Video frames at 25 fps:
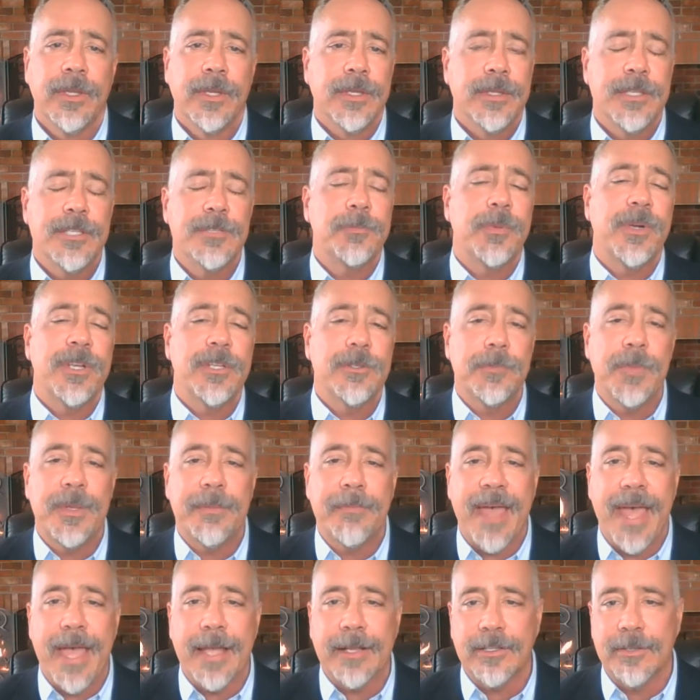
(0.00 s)
This brings me
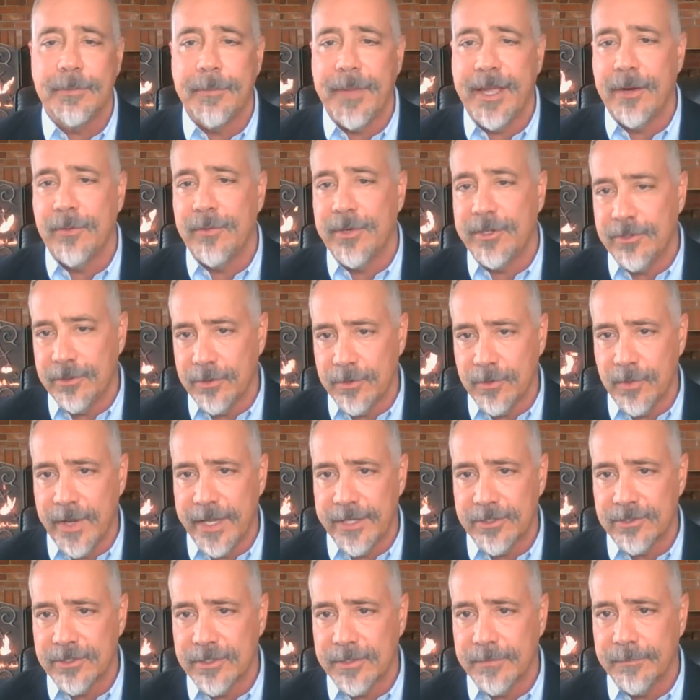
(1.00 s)
back to my original
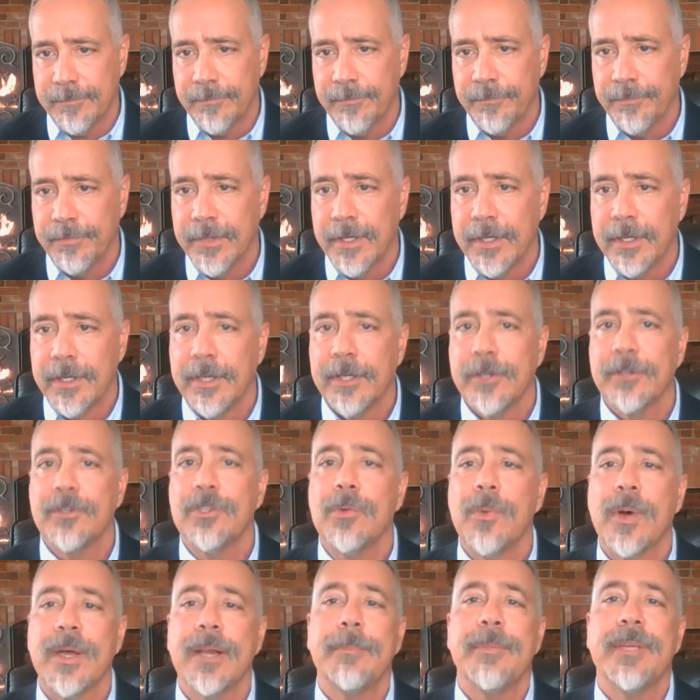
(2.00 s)
question. Do
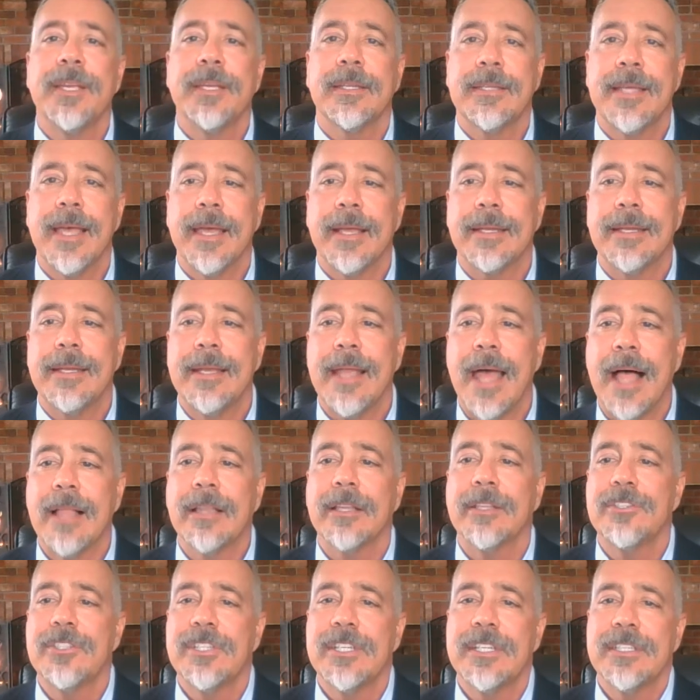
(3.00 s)
you want to be a
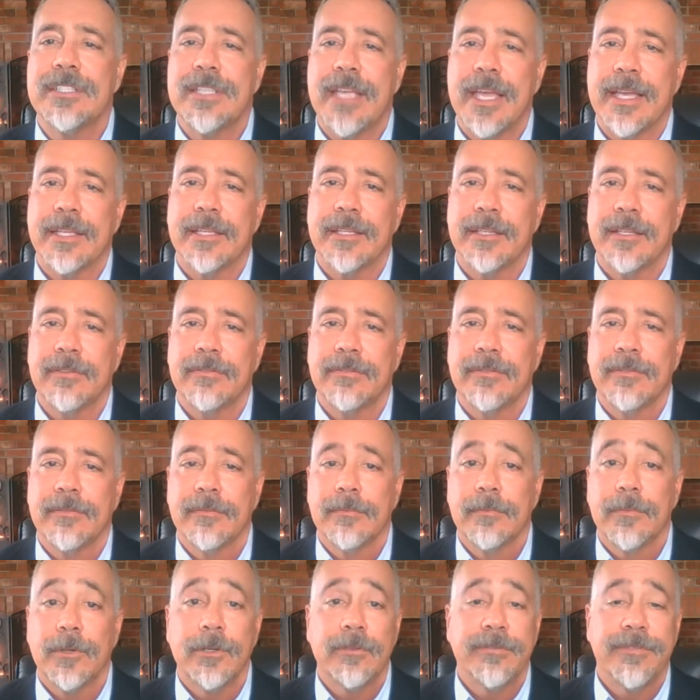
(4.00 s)
technology executive
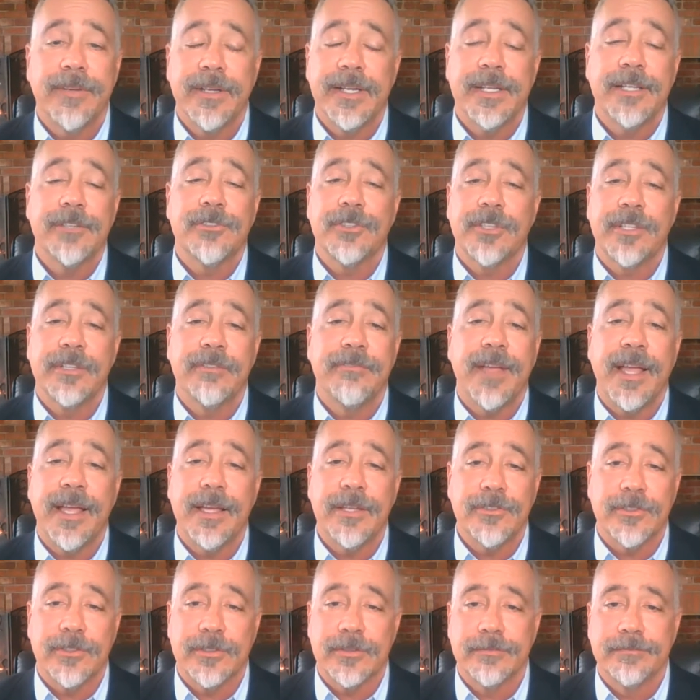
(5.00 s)
or a financial
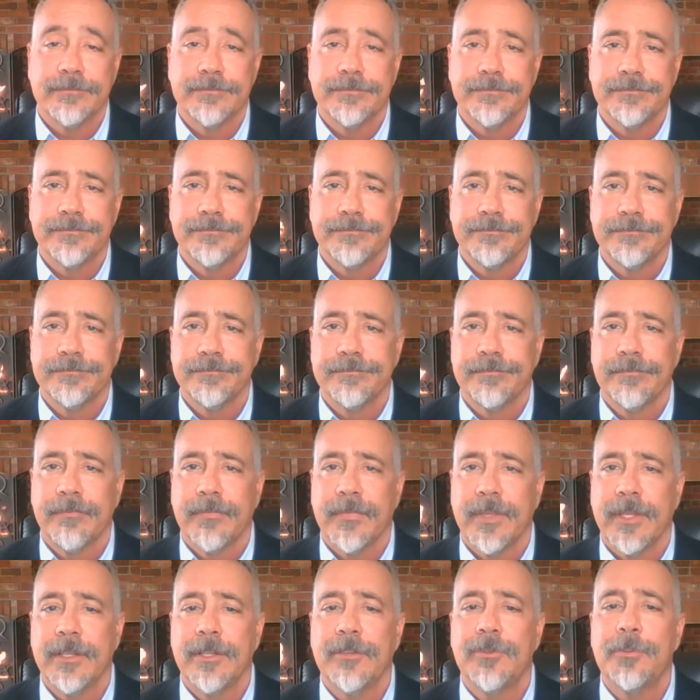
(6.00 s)
advisor?
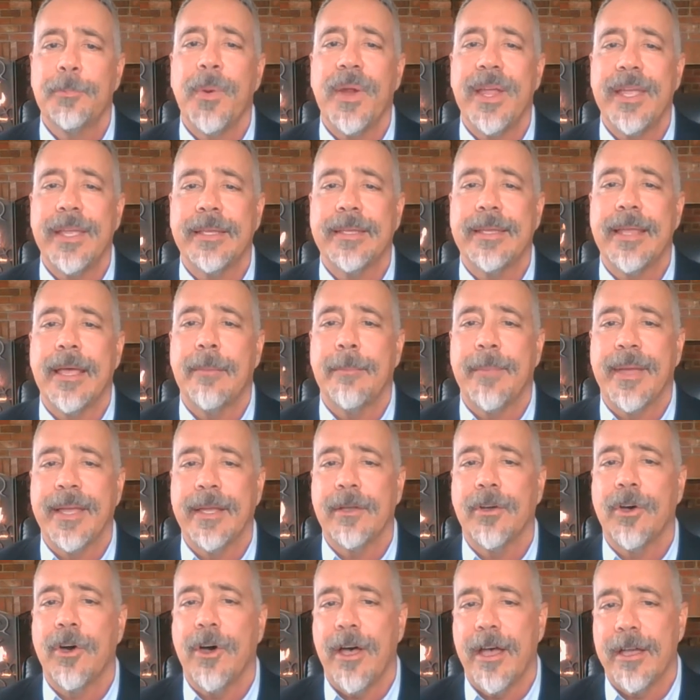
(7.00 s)
Let's break it down by
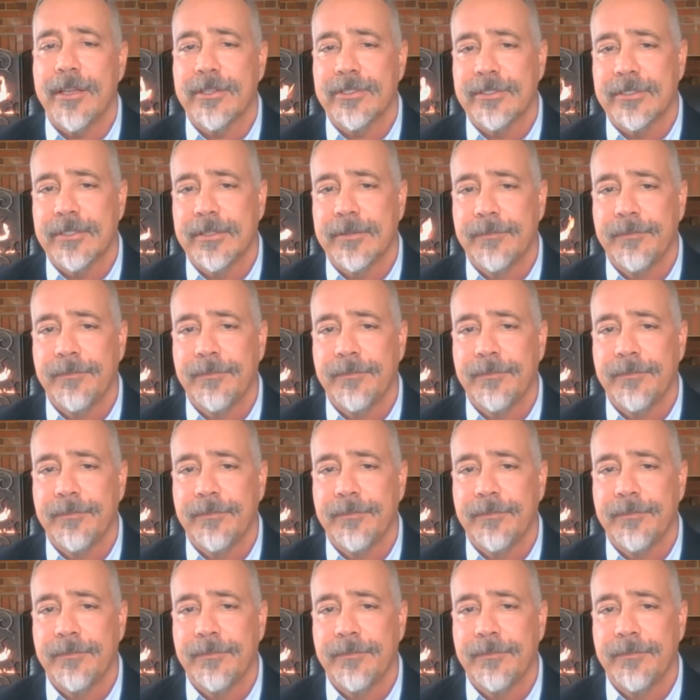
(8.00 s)
cost.